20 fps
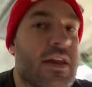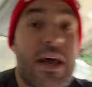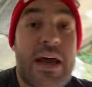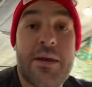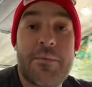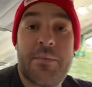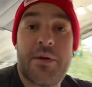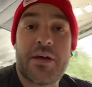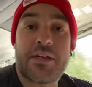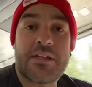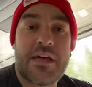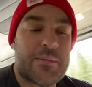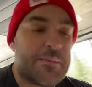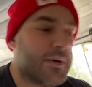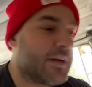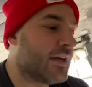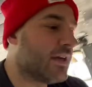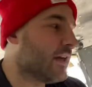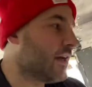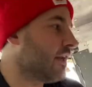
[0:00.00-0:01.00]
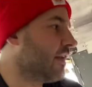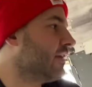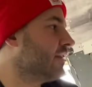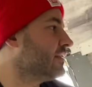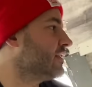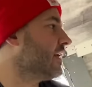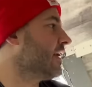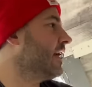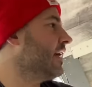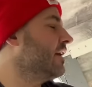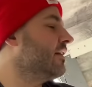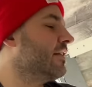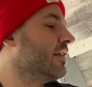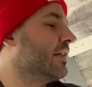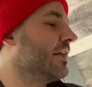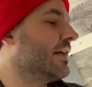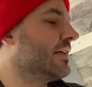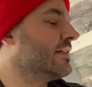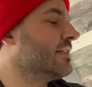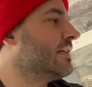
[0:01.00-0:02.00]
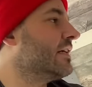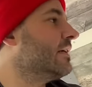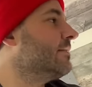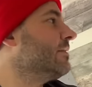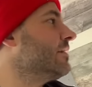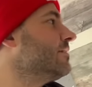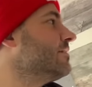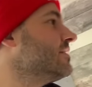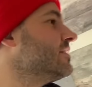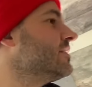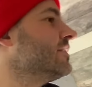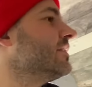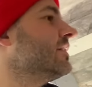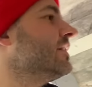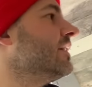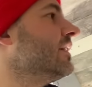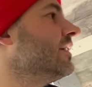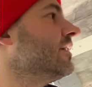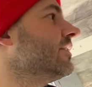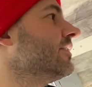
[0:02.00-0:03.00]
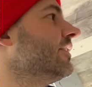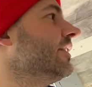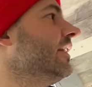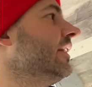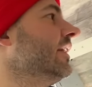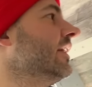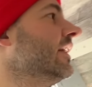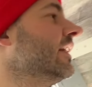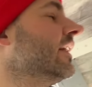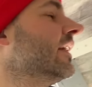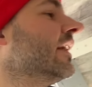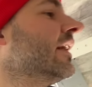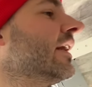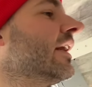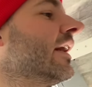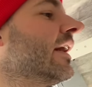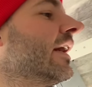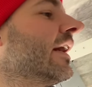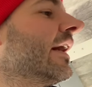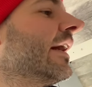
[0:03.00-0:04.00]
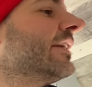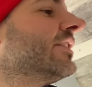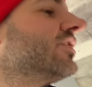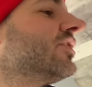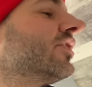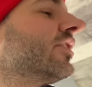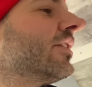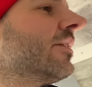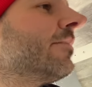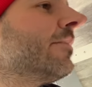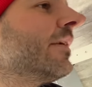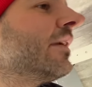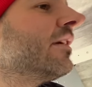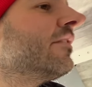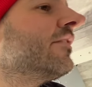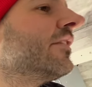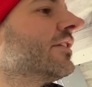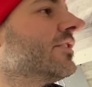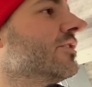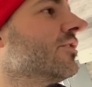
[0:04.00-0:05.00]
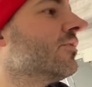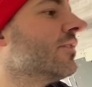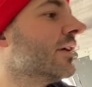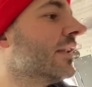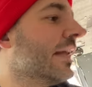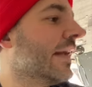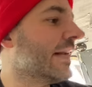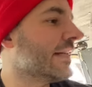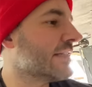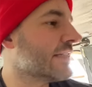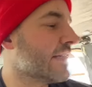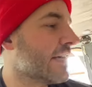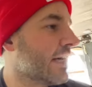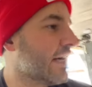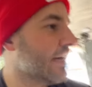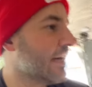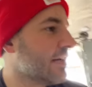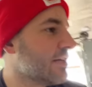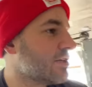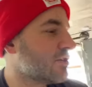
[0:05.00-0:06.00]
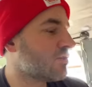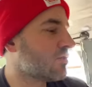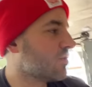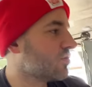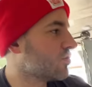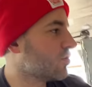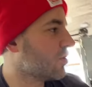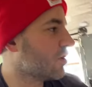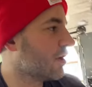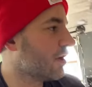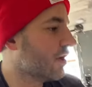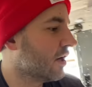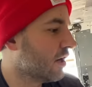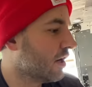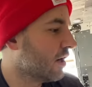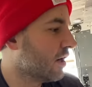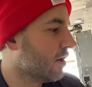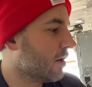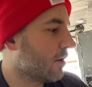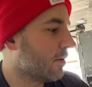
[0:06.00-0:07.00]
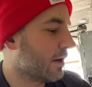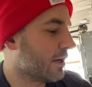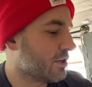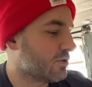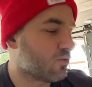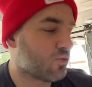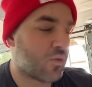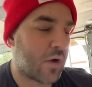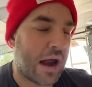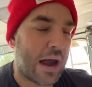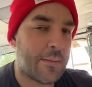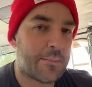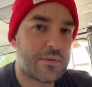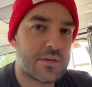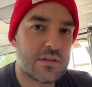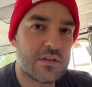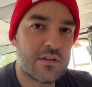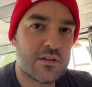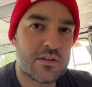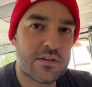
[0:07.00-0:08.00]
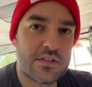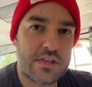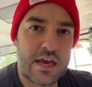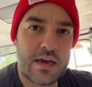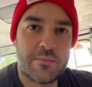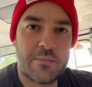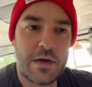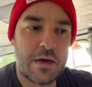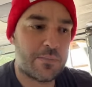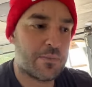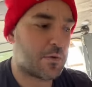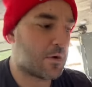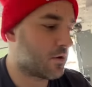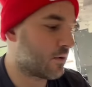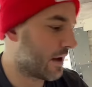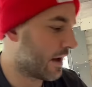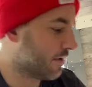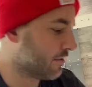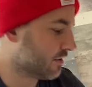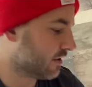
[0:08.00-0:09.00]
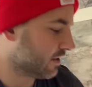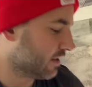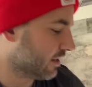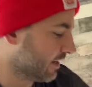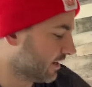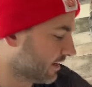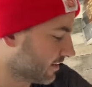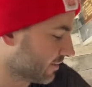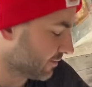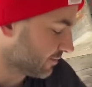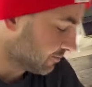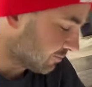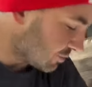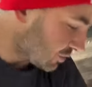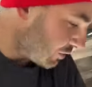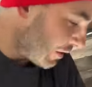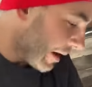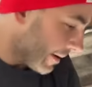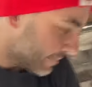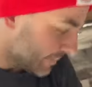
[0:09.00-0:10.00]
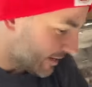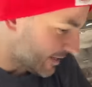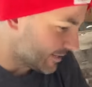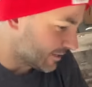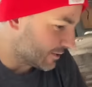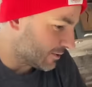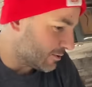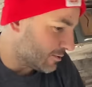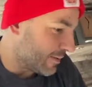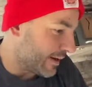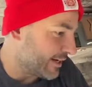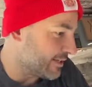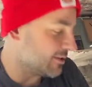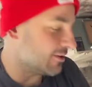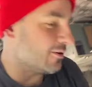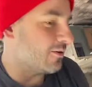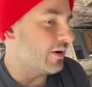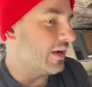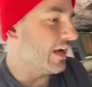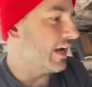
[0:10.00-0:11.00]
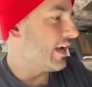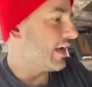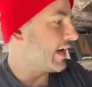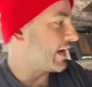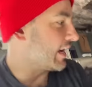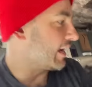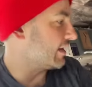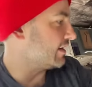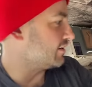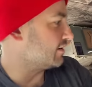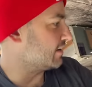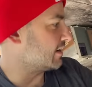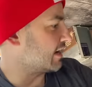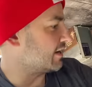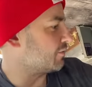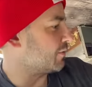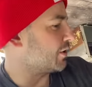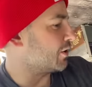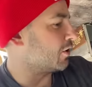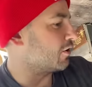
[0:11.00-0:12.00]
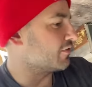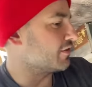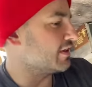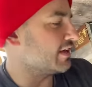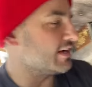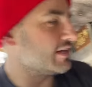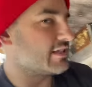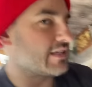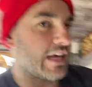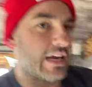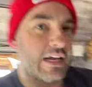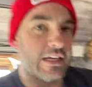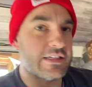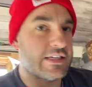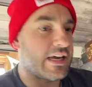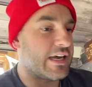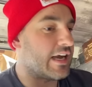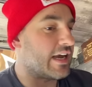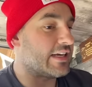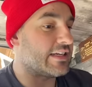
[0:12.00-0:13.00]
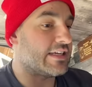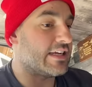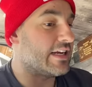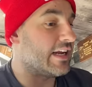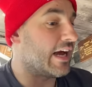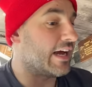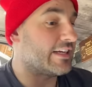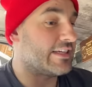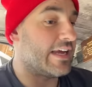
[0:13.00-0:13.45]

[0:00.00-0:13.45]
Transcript: I picked up in Canadian Tire the last time I was in Calgary. I took a bit of it to it last night. I just sort of, I just wrapped the sandpaper around a, little scrap piece of two by two. And I, I went over this and I'll tell you, it did not